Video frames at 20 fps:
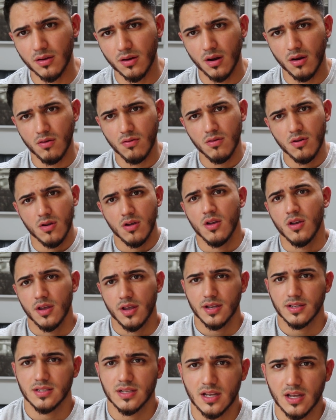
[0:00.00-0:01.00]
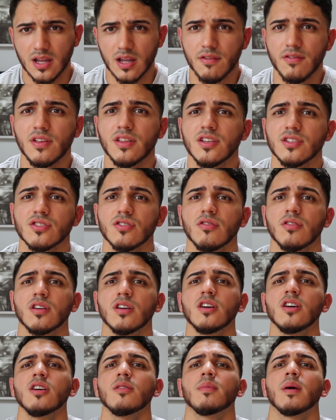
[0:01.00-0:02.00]
you know, he's like everything's
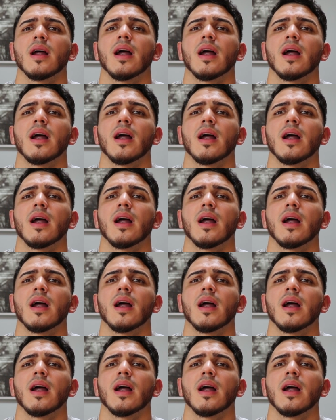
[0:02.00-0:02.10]
going good,